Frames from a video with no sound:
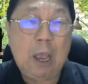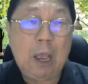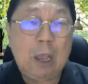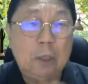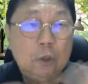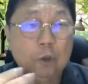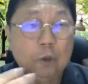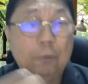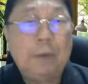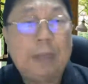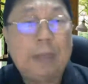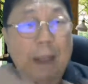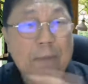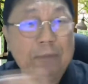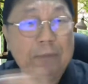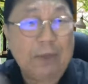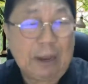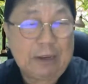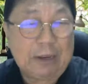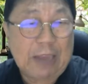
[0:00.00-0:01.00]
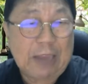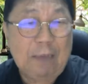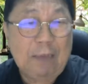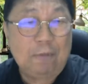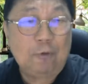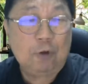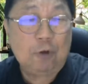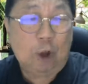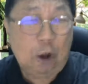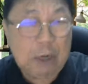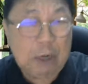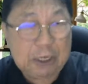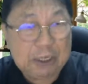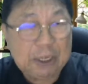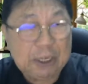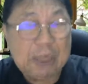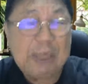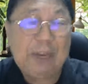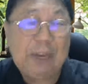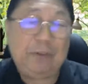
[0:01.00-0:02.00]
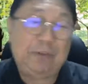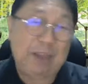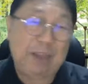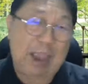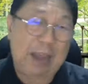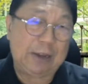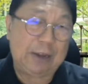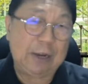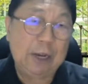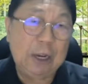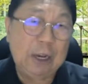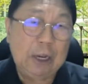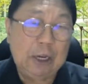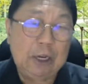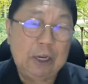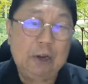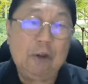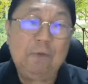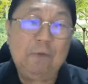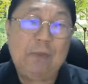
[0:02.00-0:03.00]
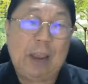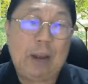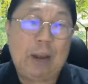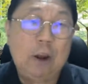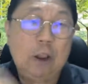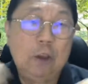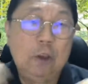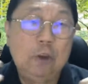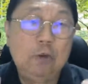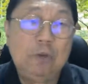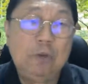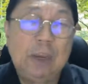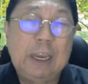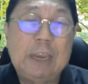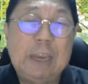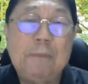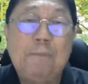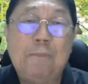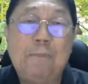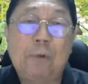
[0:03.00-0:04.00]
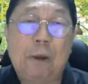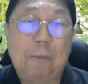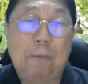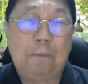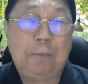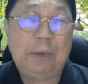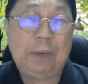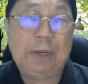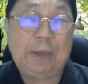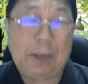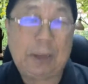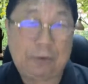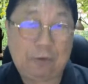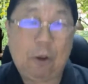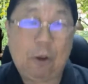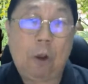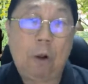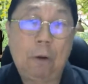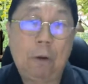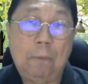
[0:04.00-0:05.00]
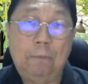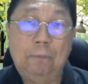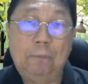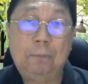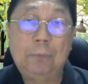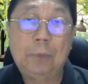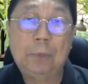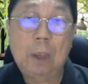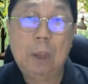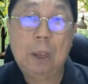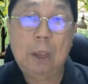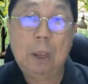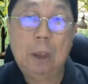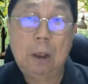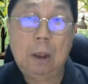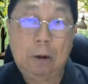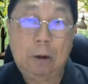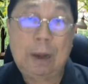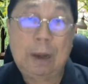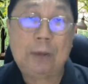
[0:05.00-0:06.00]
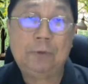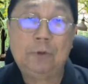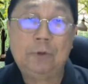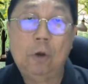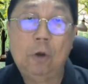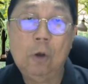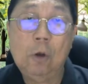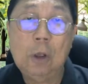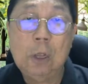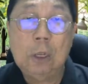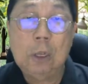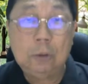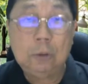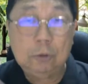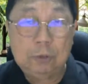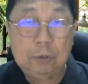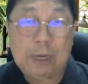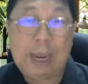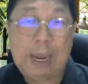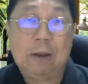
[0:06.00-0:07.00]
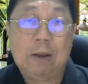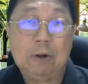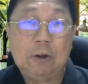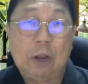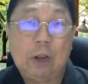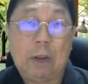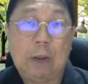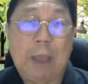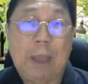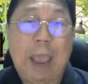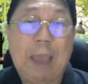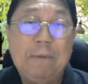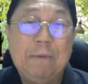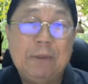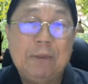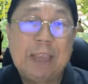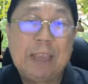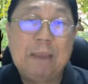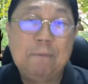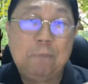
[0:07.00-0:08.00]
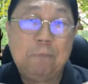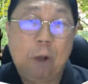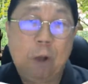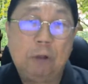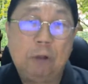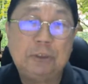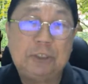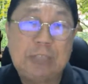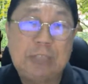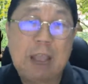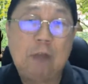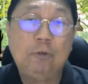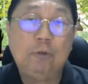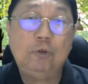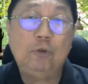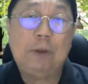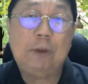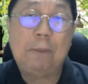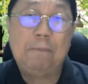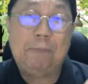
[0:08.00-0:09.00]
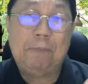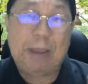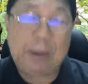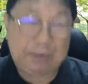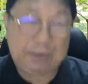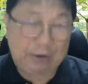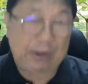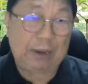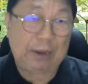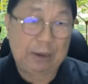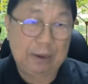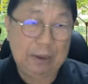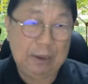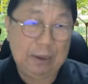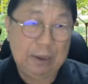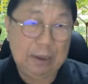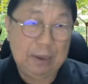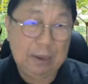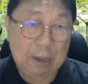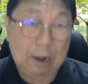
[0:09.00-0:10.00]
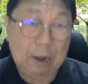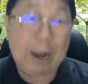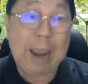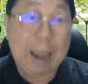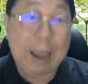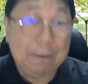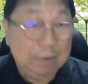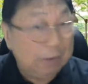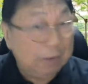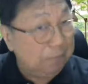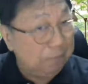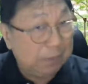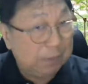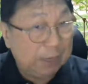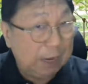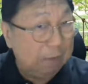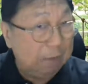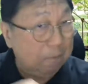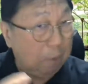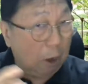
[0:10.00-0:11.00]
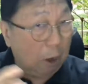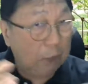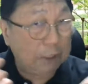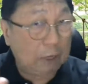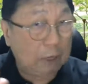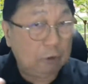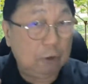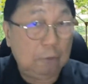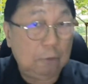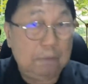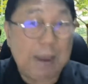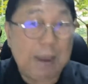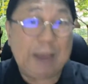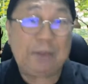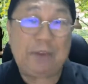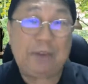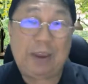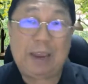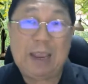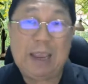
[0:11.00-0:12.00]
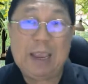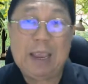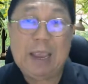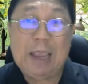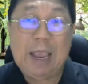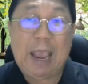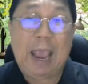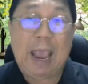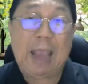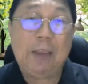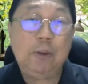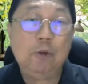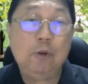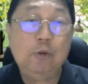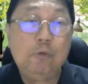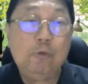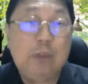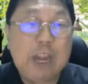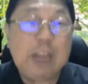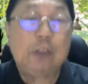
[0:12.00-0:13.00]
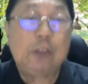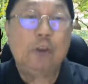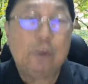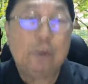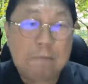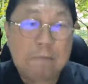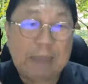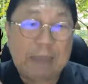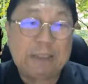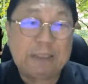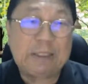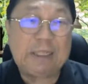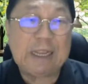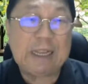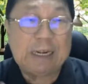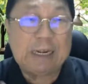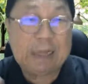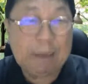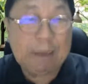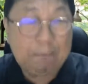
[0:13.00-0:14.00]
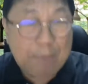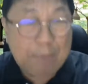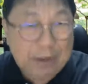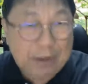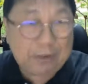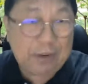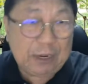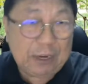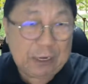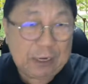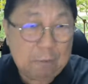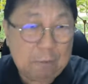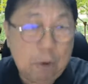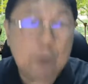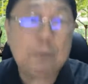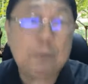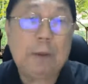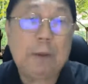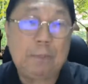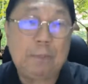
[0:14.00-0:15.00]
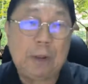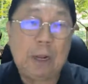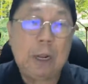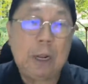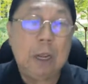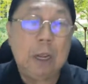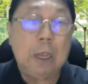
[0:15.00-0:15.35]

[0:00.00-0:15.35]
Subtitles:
to become successful. The only thing is that, we are not using it properly, that's all. All right, so today I'll talk about everything boils down to the basic. All right, everything boils down to basic, and you need to master the basic. Most people